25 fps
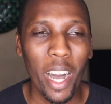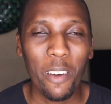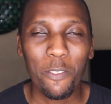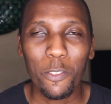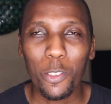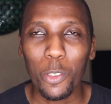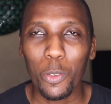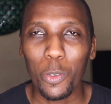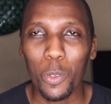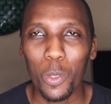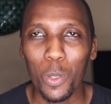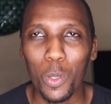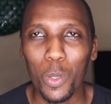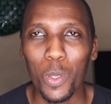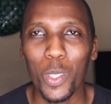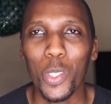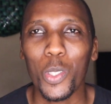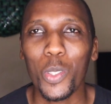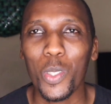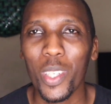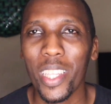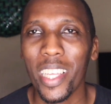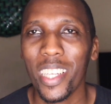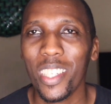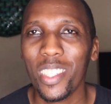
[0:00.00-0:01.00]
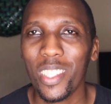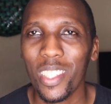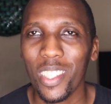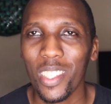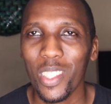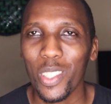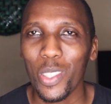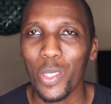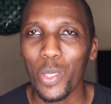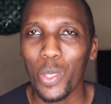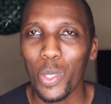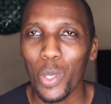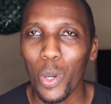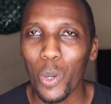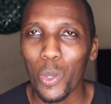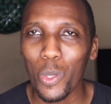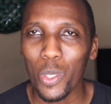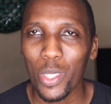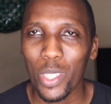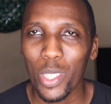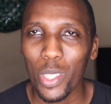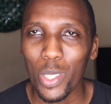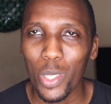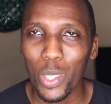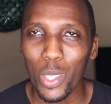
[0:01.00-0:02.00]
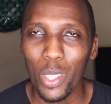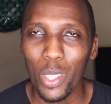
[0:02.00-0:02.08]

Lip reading: have to ensure that you don't